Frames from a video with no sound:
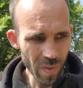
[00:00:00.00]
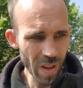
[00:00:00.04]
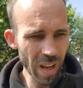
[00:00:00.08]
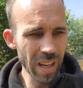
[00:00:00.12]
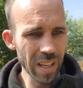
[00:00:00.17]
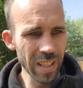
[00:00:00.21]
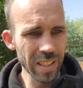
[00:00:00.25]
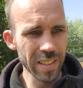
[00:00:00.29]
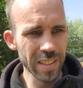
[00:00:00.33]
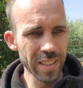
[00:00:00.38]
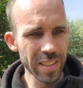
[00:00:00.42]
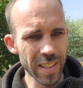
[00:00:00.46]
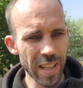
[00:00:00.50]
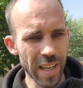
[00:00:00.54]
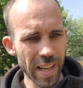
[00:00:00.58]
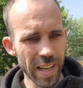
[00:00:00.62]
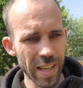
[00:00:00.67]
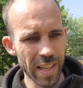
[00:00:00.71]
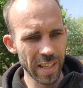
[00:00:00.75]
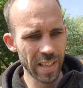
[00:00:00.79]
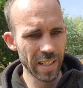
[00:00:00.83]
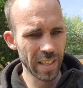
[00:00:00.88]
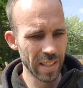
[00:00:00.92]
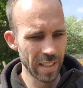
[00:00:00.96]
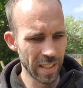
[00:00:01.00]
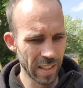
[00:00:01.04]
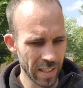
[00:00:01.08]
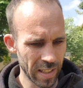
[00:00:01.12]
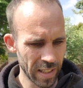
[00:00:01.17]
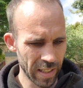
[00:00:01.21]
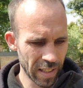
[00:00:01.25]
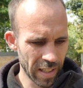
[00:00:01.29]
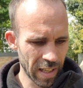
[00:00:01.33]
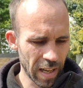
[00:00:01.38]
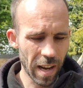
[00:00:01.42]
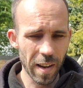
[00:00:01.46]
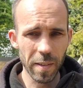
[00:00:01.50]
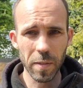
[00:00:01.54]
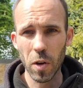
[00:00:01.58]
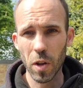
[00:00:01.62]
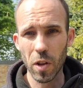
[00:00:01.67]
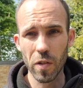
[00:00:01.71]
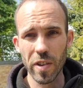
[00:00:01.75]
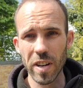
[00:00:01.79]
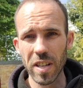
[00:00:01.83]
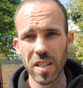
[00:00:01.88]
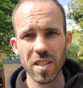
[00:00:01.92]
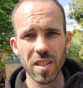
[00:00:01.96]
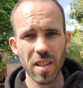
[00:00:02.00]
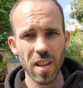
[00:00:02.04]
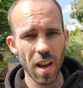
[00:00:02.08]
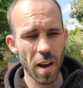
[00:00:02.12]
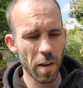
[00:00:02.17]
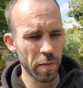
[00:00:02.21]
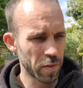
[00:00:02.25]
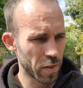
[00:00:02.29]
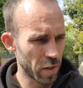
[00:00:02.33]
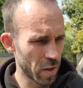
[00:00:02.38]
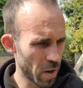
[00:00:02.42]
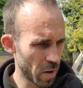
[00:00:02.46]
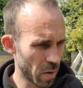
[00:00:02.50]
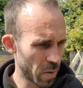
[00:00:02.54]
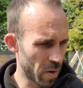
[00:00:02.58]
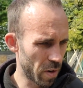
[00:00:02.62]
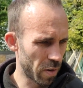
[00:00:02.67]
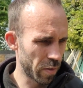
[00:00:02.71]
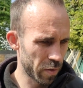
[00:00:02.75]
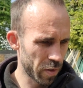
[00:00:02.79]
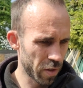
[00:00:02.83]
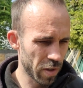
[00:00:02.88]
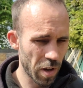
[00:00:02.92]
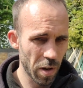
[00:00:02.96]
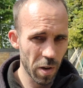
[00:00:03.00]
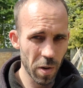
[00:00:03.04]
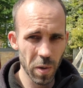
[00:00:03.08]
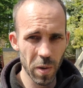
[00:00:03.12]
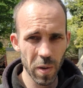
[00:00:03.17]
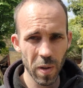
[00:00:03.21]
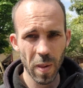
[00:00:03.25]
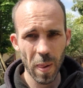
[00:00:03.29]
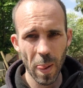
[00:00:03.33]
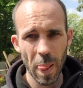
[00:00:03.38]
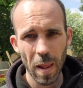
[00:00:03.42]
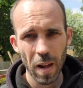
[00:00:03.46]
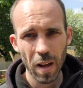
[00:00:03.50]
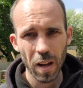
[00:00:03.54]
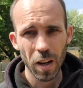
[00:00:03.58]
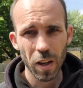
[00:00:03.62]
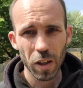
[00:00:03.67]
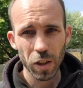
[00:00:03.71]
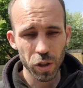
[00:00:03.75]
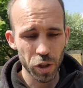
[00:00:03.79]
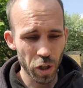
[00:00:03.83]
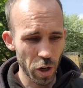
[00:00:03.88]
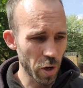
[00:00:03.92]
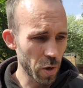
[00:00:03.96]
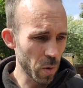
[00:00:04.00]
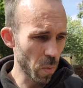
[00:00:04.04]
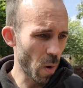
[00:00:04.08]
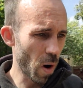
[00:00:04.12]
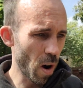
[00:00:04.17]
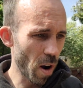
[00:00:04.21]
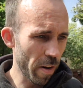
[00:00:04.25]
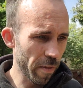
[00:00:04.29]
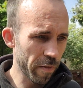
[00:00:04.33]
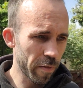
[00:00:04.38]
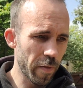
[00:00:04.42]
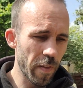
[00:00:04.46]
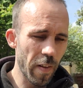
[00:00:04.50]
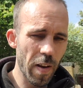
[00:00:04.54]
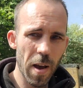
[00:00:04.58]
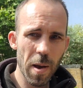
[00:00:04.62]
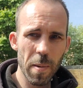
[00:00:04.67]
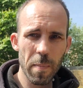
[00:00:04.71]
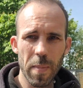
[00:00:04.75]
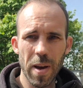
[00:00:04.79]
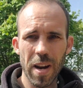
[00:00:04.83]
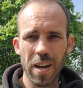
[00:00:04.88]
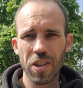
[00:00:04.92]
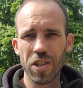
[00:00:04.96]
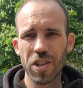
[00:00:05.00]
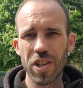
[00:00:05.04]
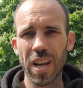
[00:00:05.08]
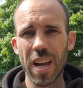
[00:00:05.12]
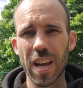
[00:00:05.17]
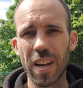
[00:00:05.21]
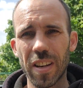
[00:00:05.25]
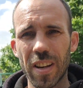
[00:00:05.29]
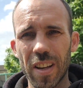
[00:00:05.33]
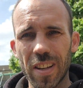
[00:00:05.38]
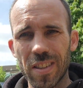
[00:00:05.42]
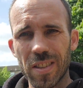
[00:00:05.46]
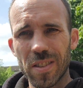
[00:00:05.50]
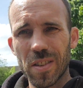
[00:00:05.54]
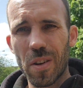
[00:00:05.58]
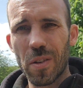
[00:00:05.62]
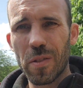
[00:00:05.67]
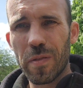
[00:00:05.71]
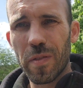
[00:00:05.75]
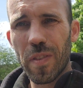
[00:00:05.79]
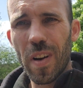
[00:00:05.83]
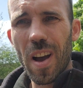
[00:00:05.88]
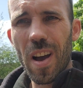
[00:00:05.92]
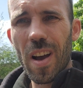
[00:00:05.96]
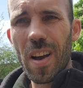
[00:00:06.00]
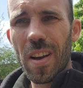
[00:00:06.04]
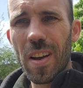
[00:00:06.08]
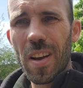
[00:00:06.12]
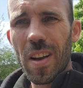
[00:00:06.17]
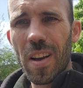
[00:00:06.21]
and I've got the rest of the afternoon off. So I'll show you what I've managed to get done so far.